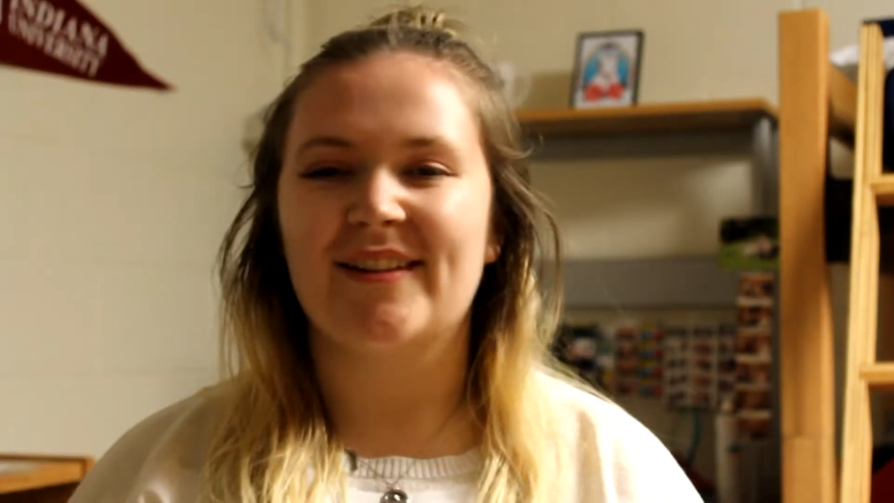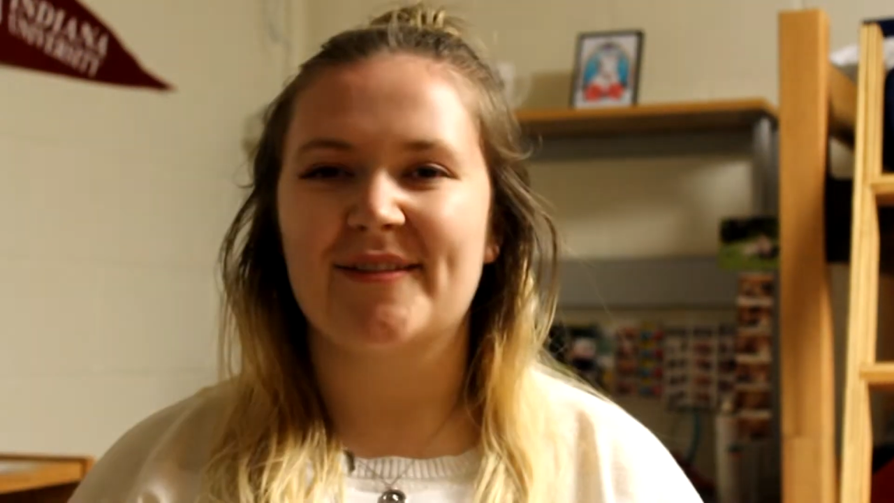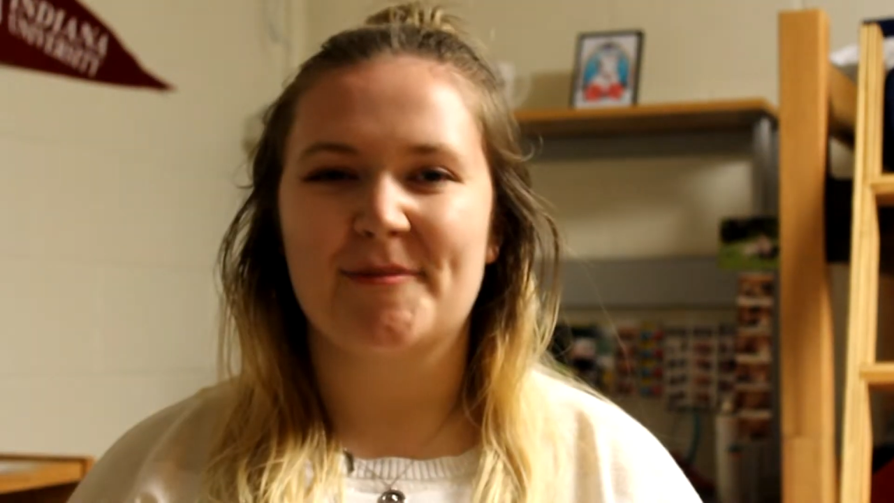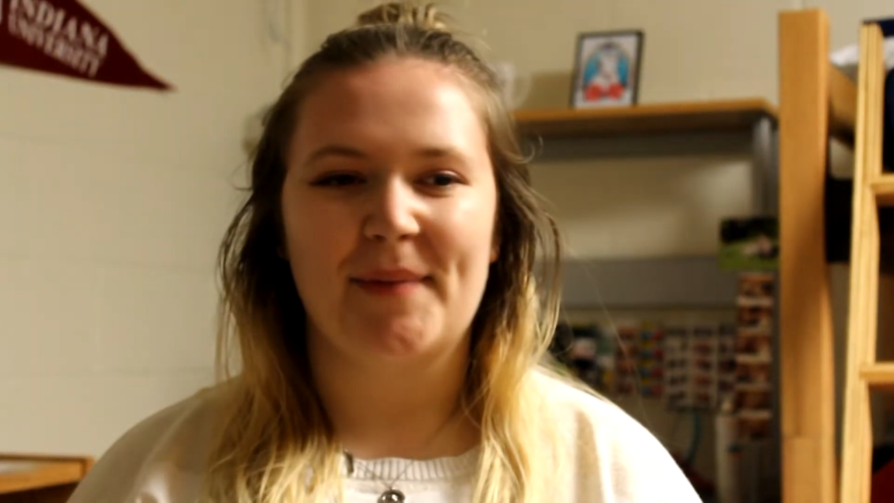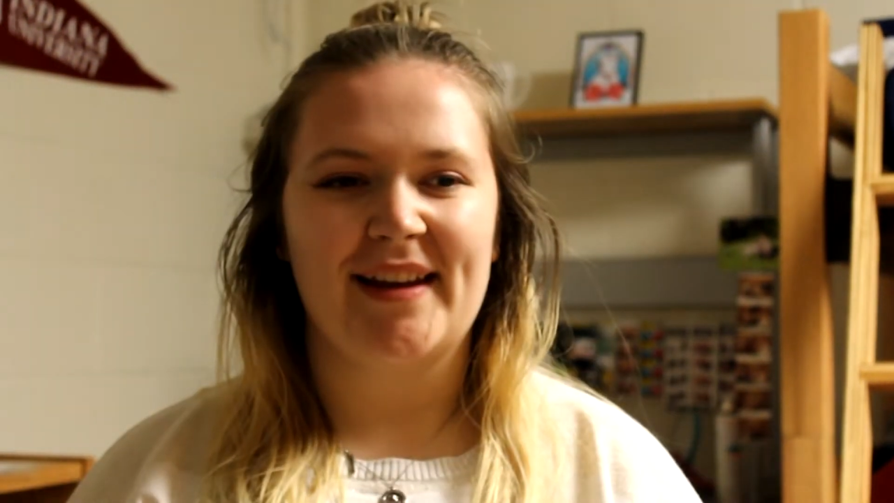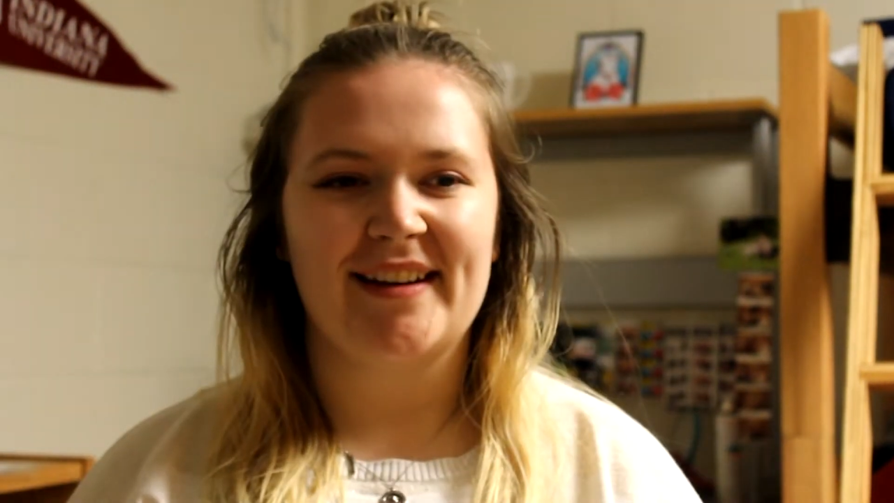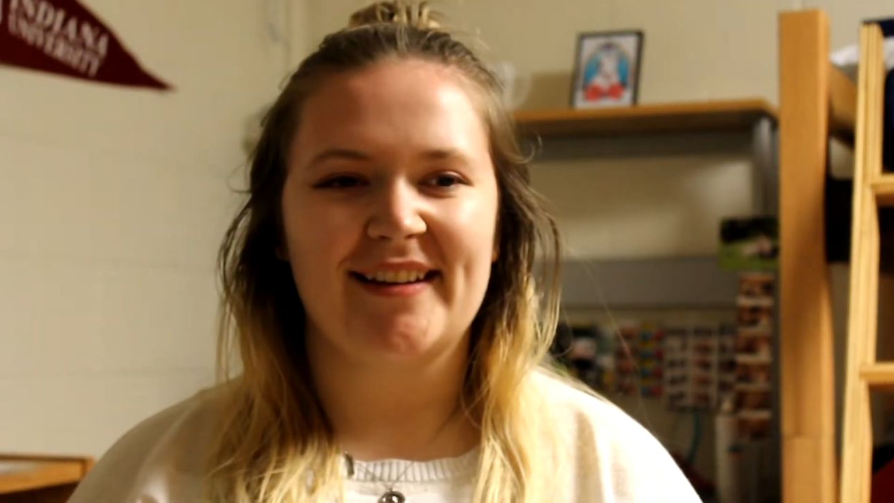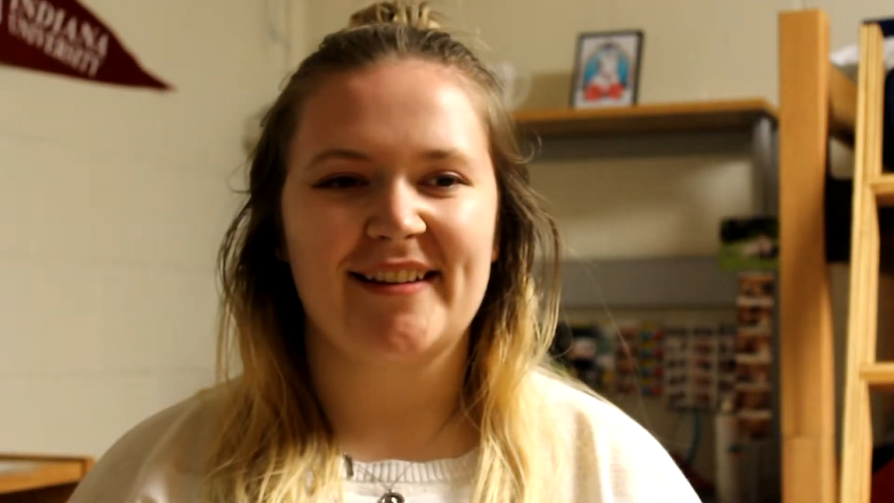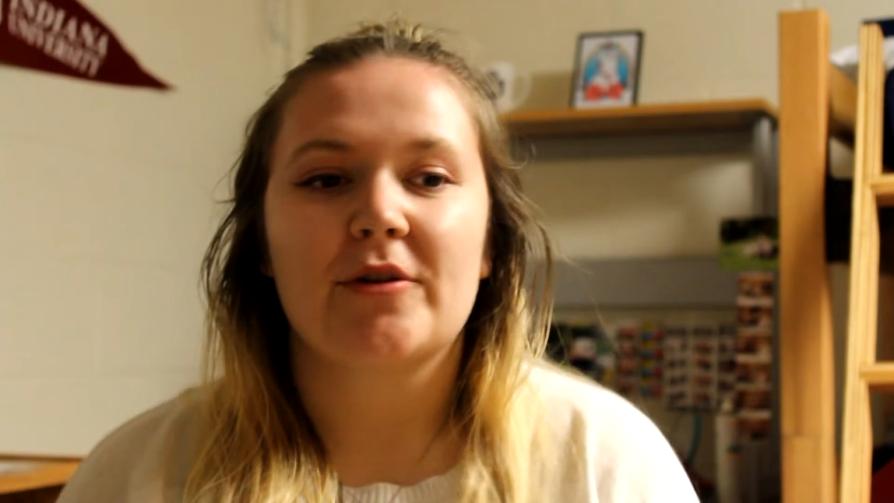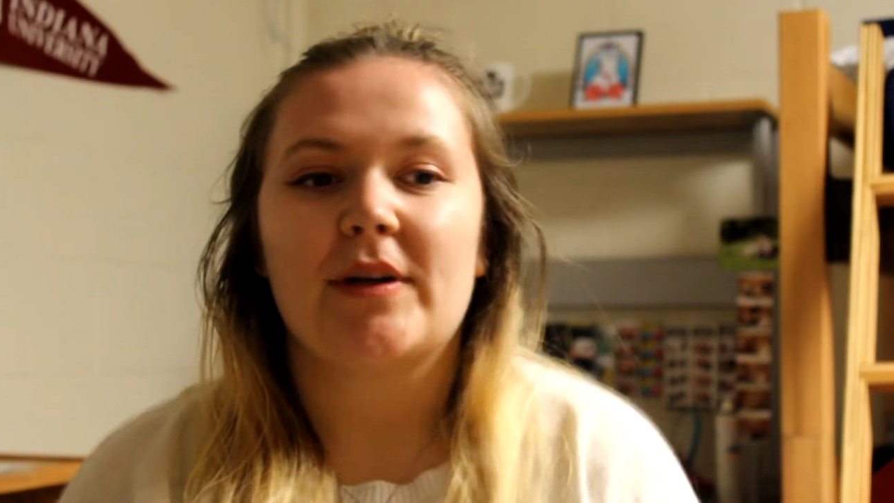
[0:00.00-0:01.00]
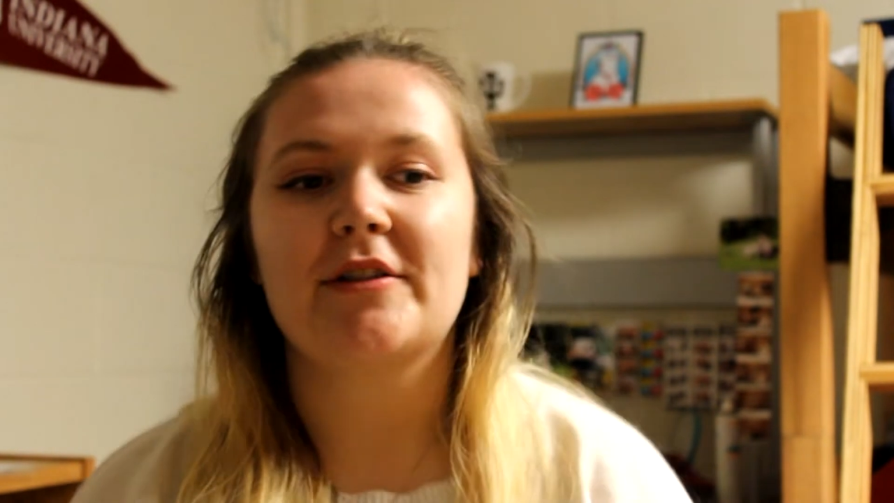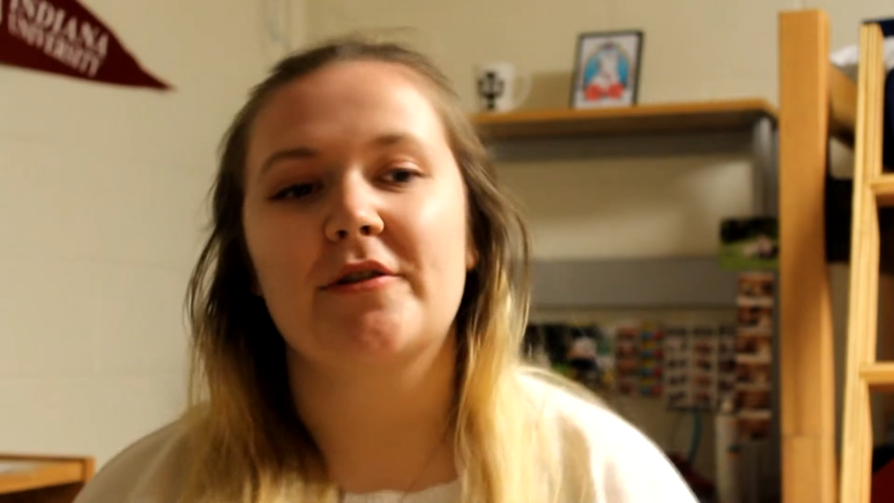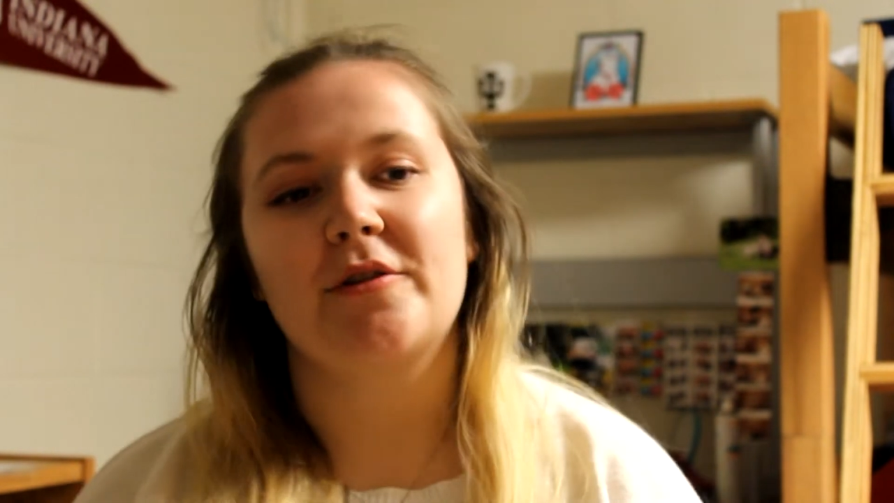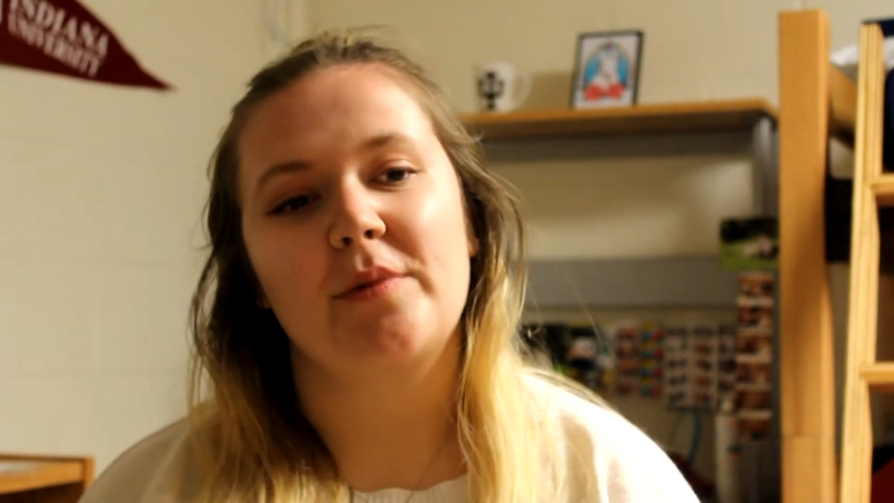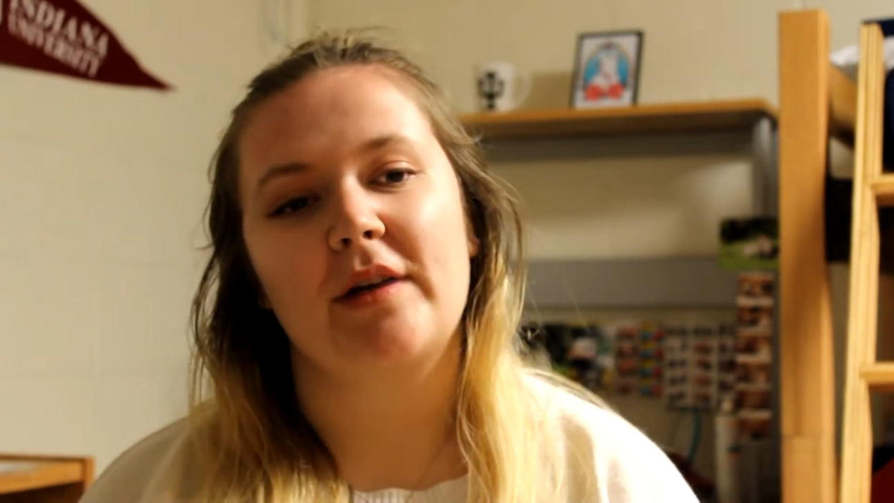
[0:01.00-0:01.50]
That was better. So I
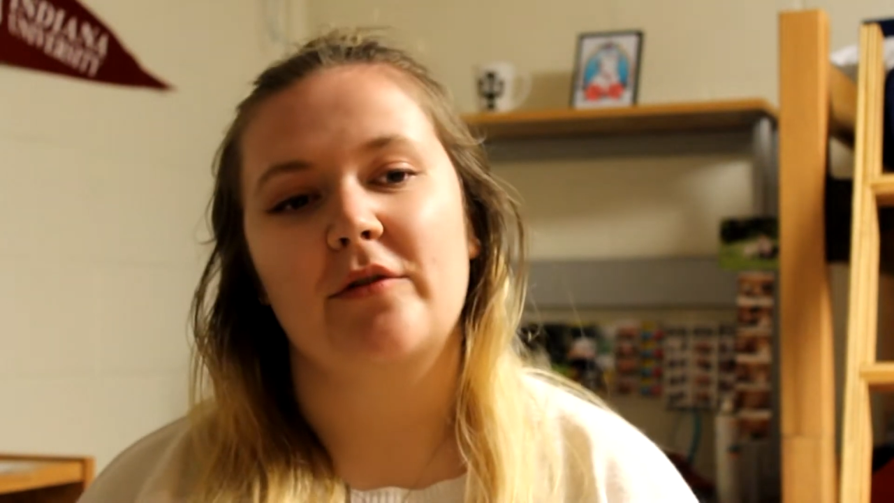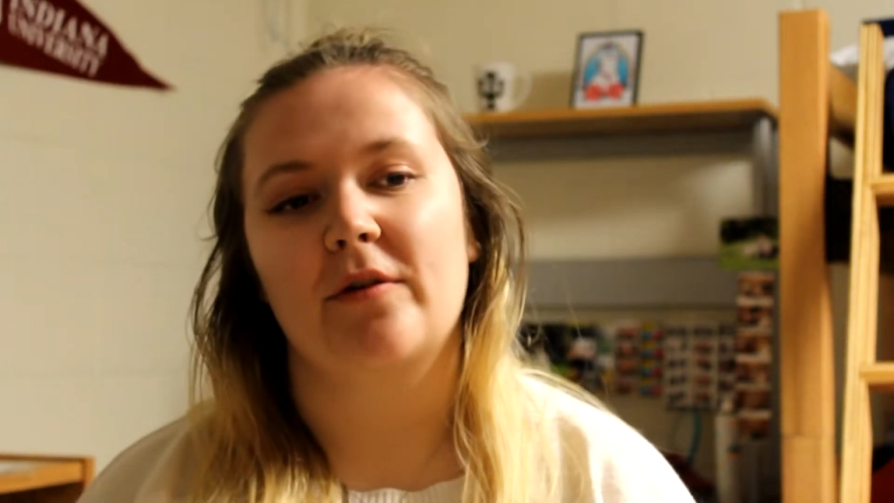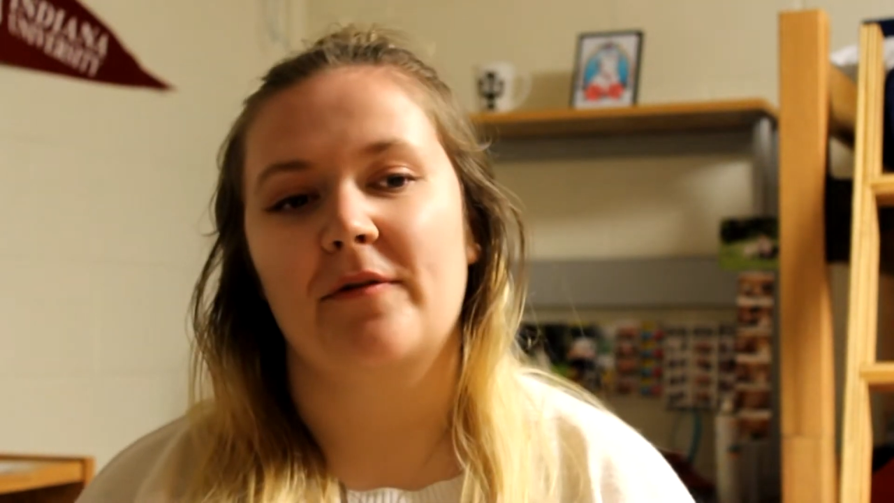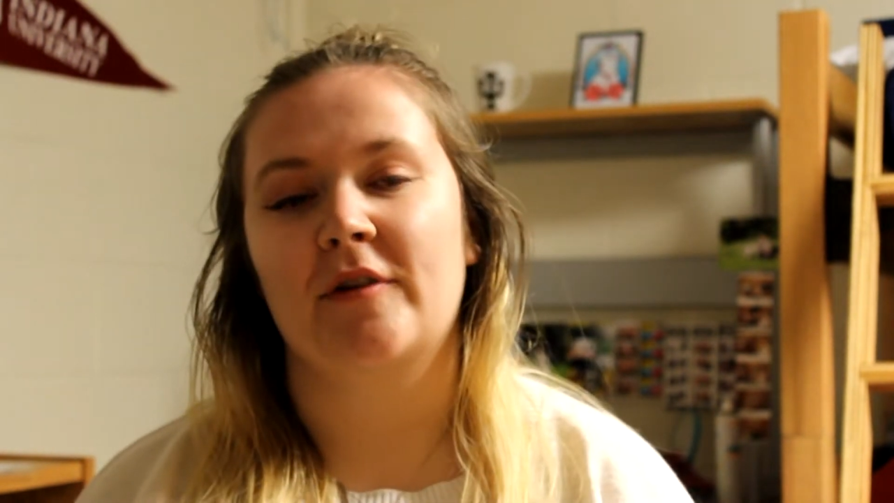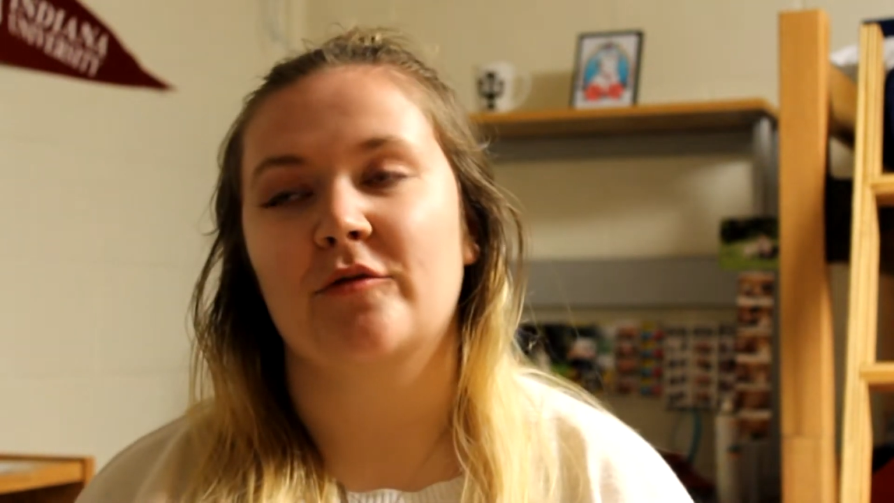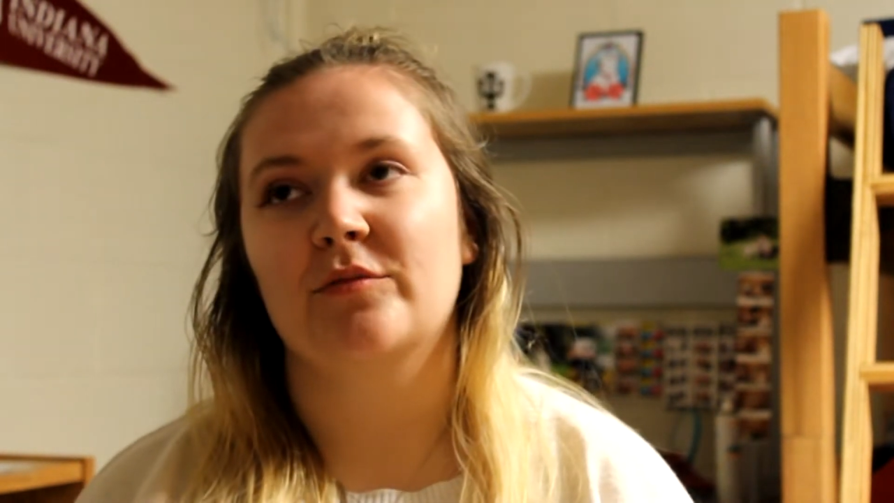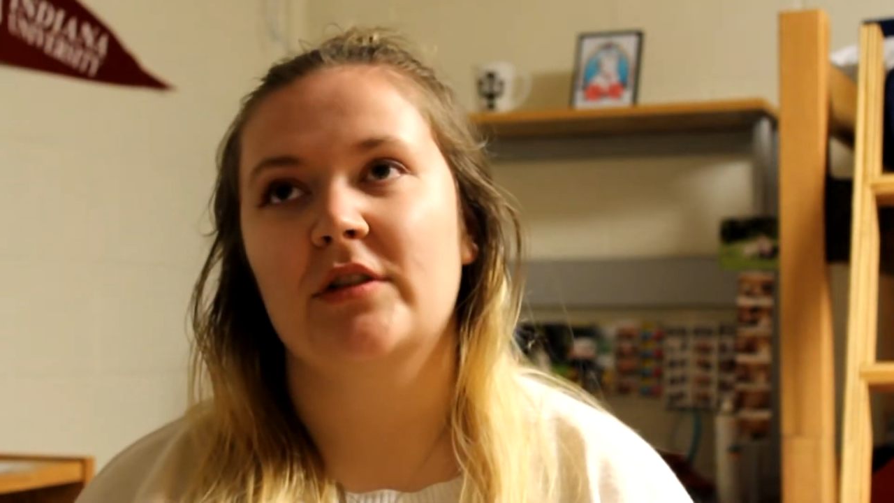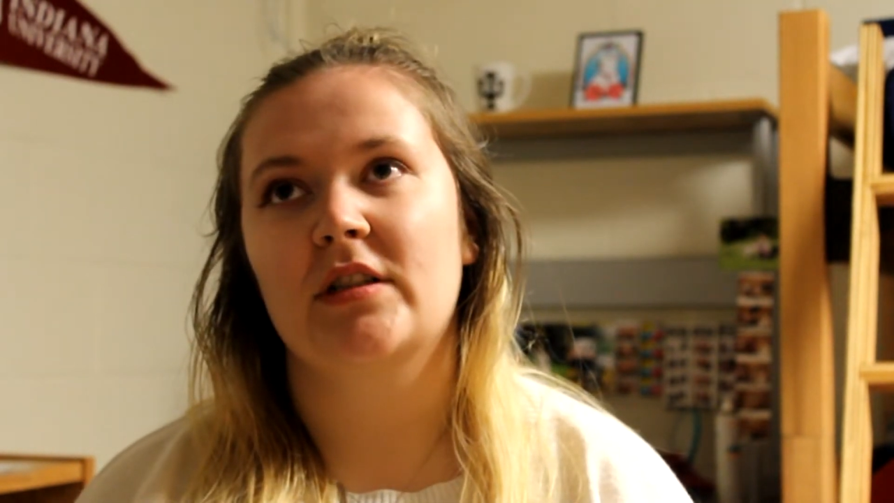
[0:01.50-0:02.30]
don't know what I've got filmed.